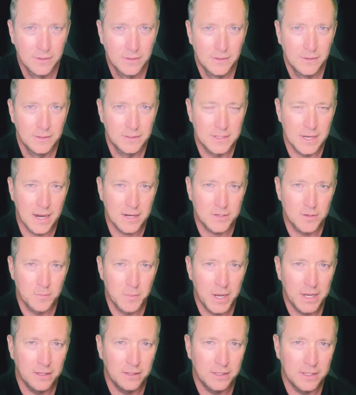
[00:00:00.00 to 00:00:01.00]
Doctor
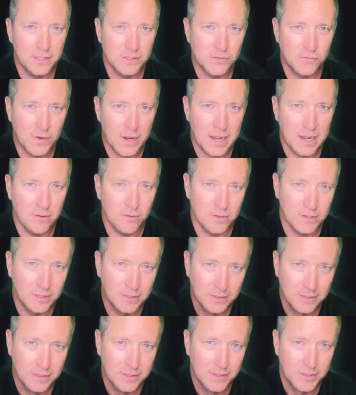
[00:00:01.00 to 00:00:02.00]
Bailey has vowed
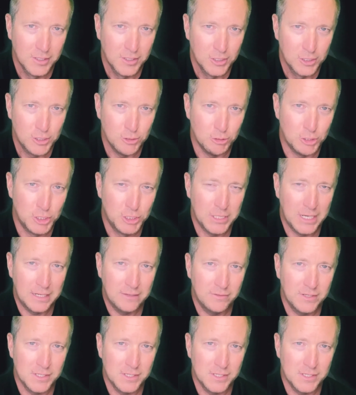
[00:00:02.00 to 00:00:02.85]
to shave his